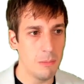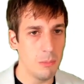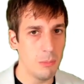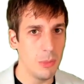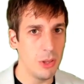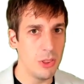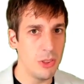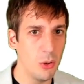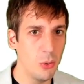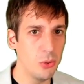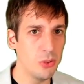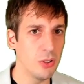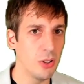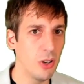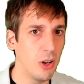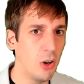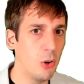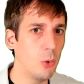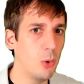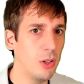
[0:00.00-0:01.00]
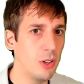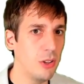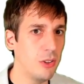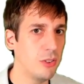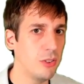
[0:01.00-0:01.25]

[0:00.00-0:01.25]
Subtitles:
But those are always